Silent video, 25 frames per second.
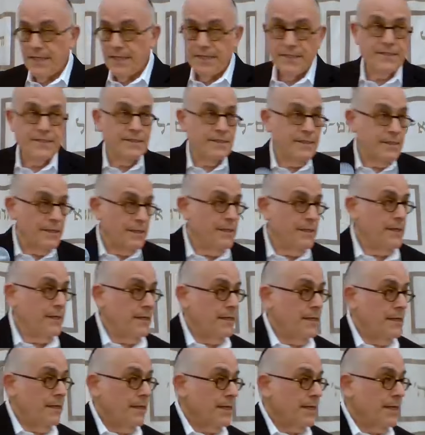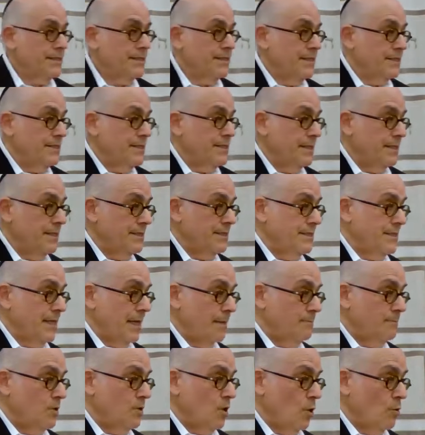is because it's in the
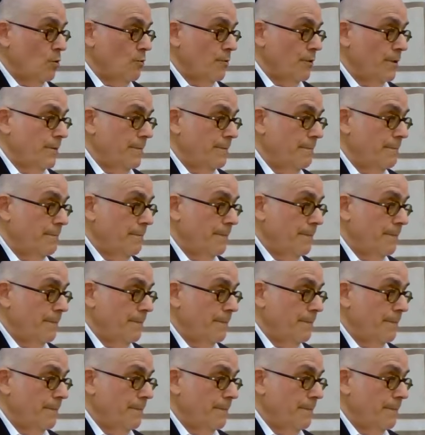same Torah.